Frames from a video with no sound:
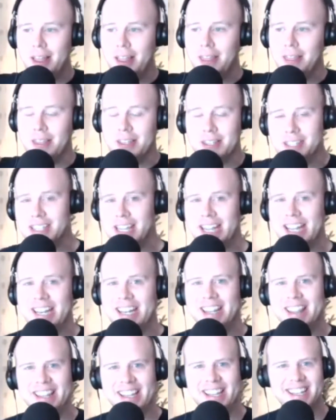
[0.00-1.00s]
The
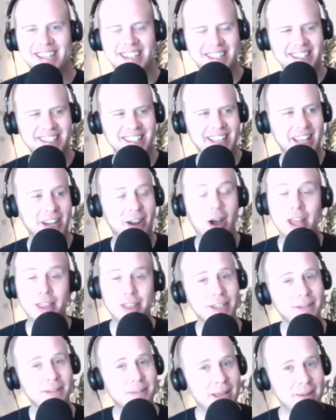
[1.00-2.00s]
second thing, and I
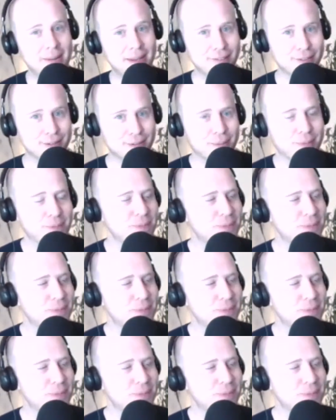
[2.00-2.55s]
think maybe even